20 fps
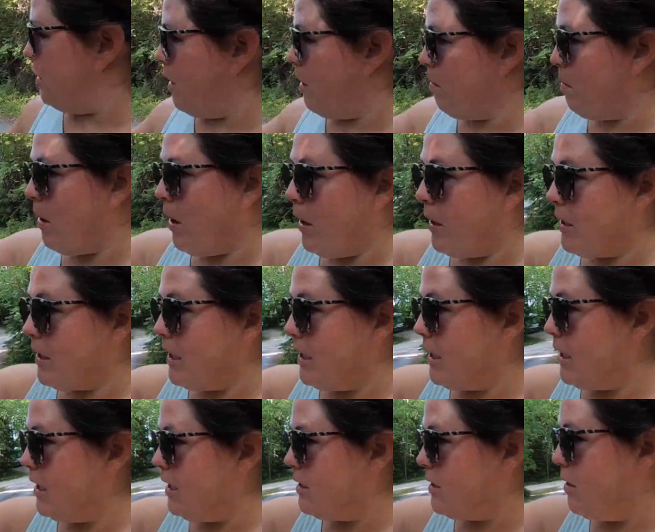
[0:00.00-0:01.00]
our
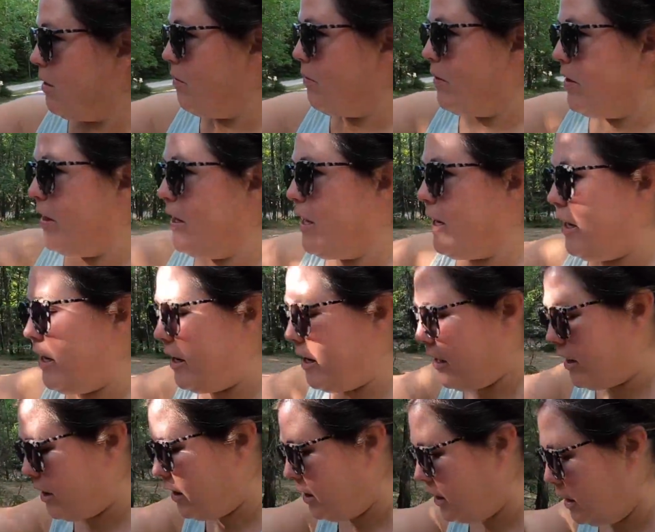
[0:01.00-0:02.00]
parking is over
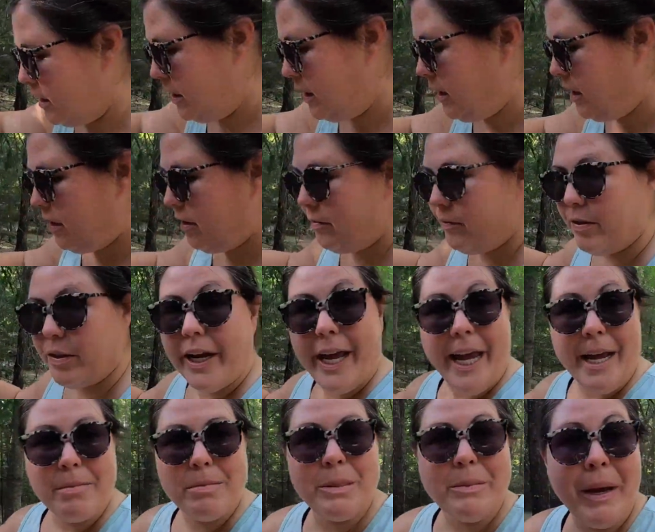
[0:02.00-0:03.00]
there for
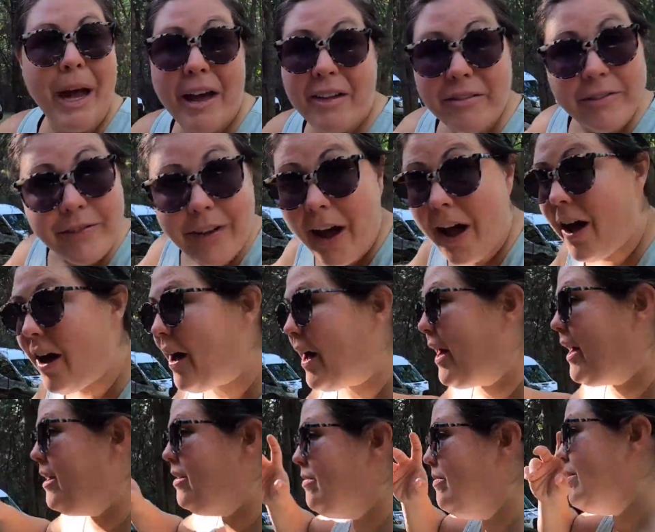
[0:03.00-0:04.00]
camp spot
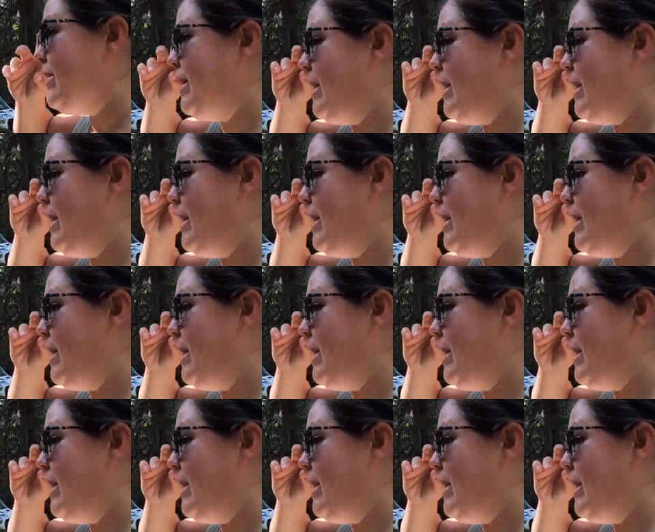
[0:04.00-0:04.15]
5,